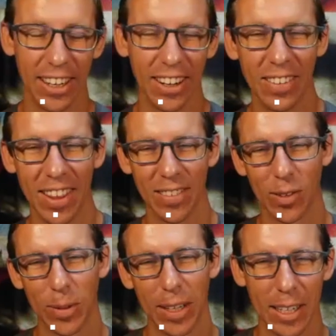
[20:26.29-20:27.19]
You know, everything
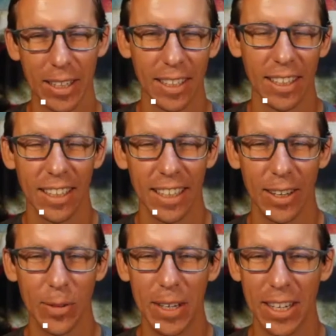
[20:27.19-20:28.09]
from getting, you
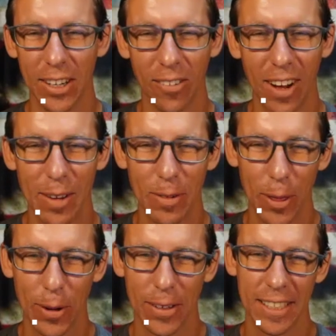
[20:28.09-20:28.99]
know, meeting your wife at
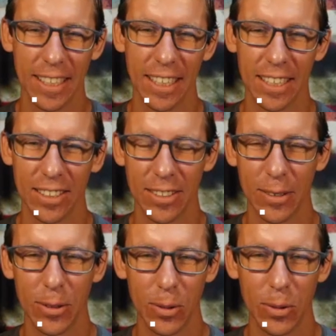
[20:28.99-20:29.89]
13
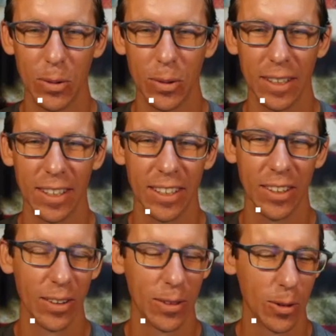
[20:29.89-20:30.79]
to
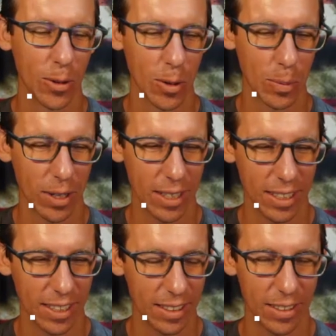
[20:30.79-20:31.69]
going through corporate
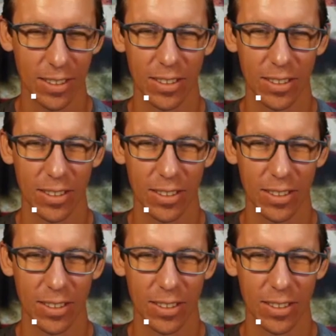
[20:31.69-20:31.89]
to